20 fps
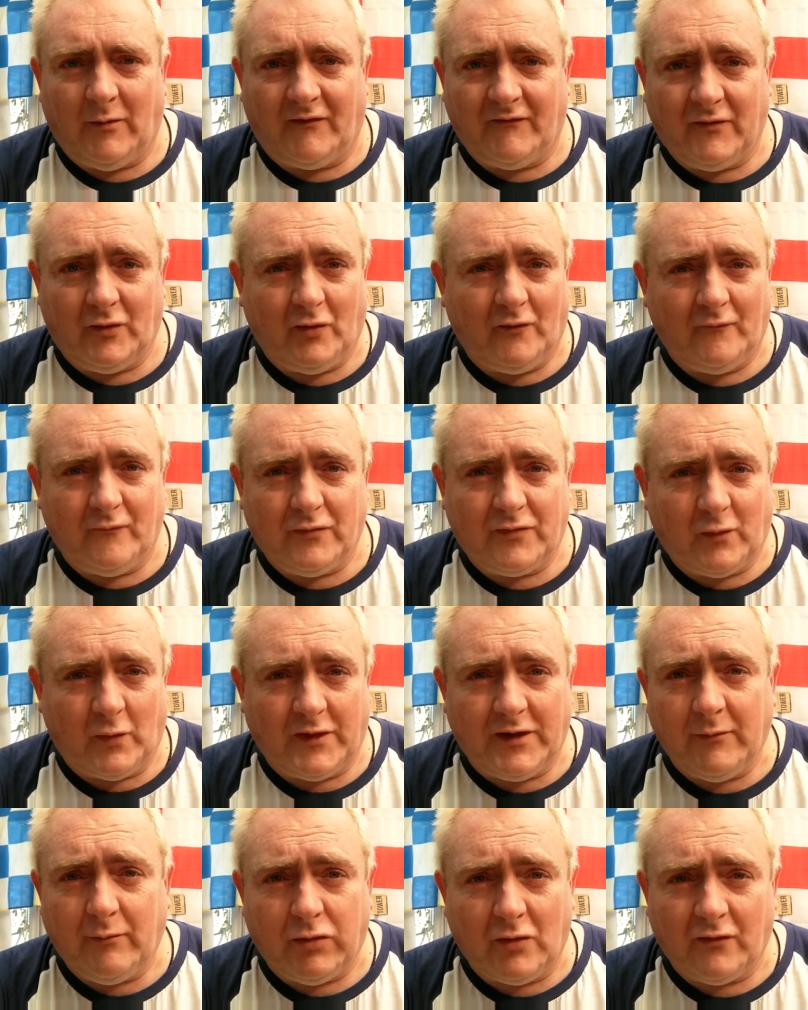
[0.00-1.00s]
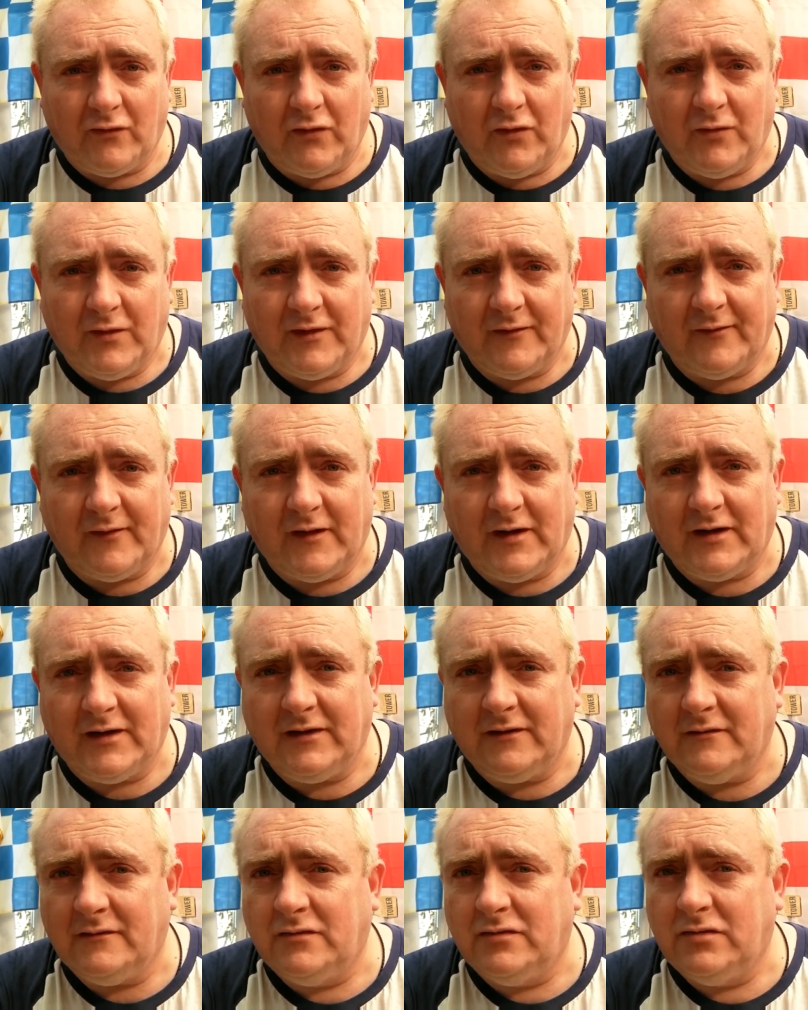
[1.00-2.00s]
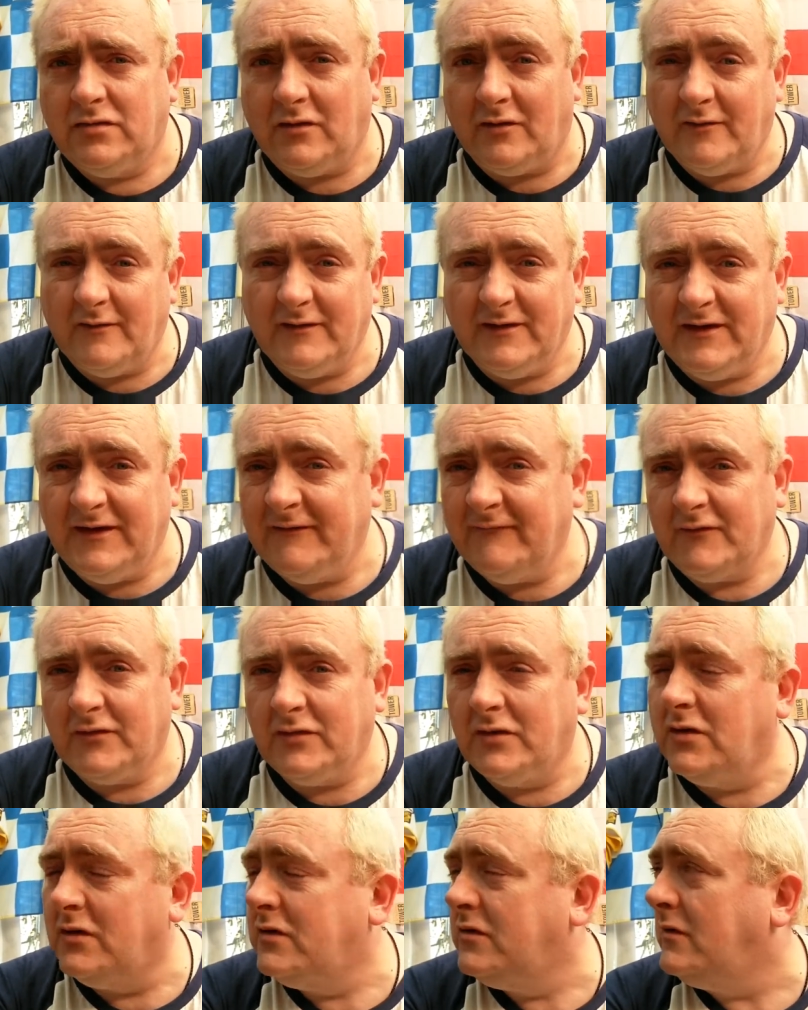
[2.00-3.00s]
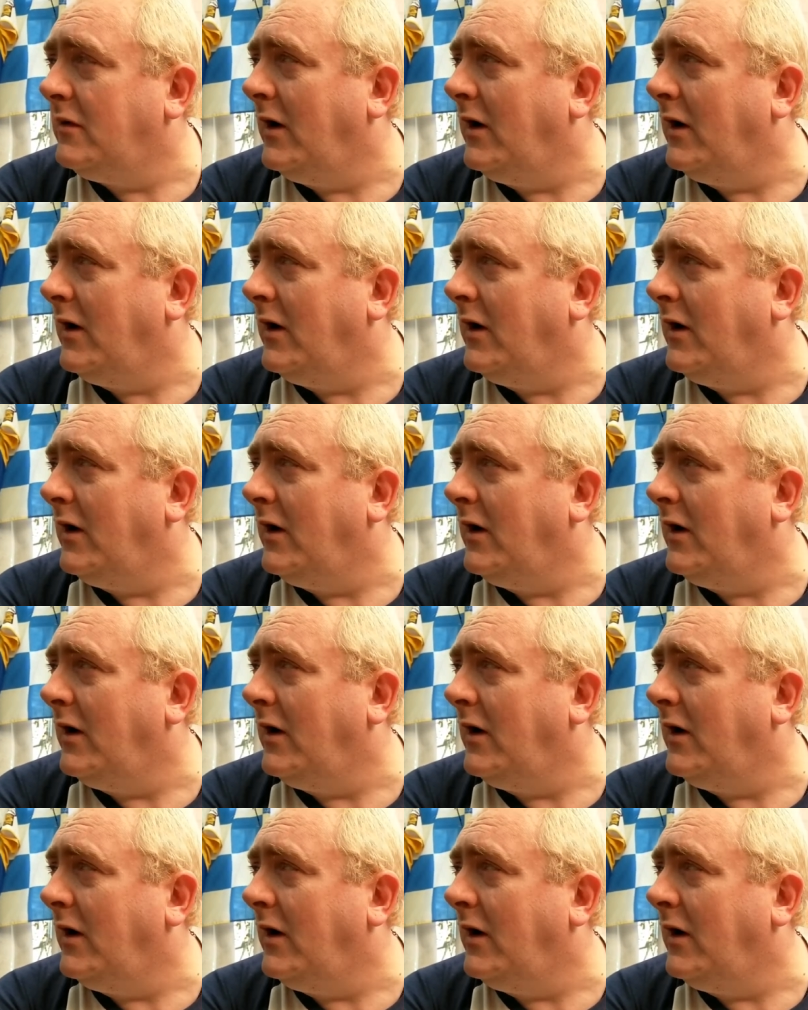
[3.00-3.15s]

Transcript: I'm having over 20 plus units a night, or even.